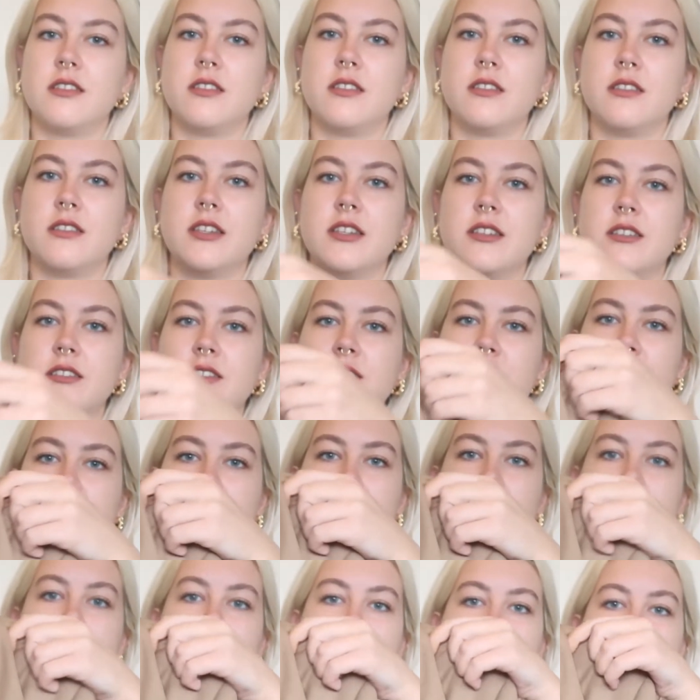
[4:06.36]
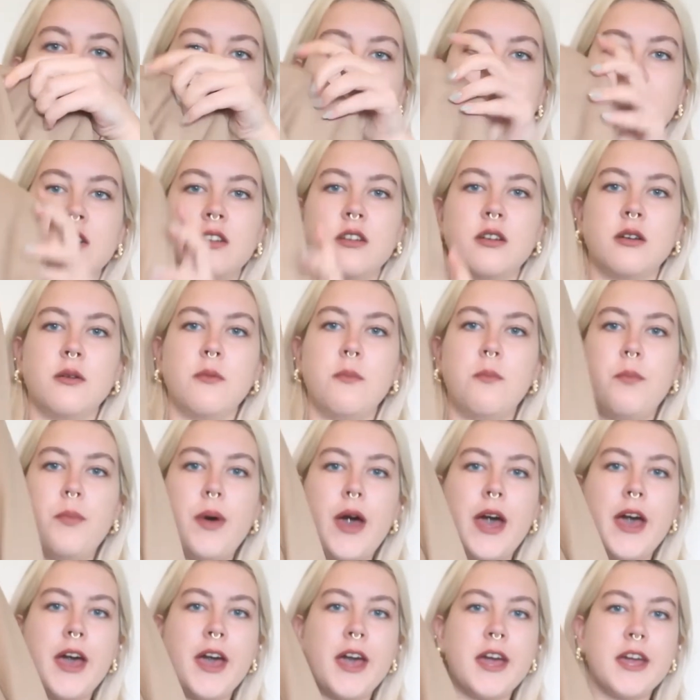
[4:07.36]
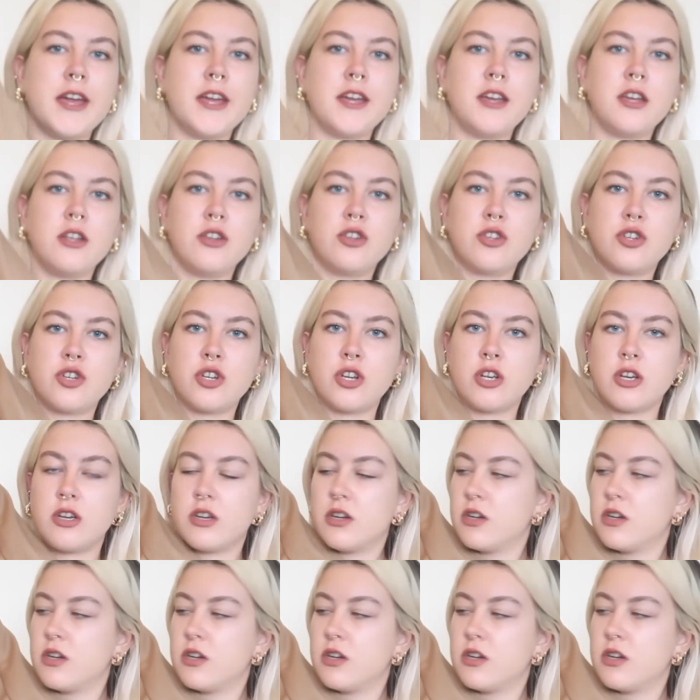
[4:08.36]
this beige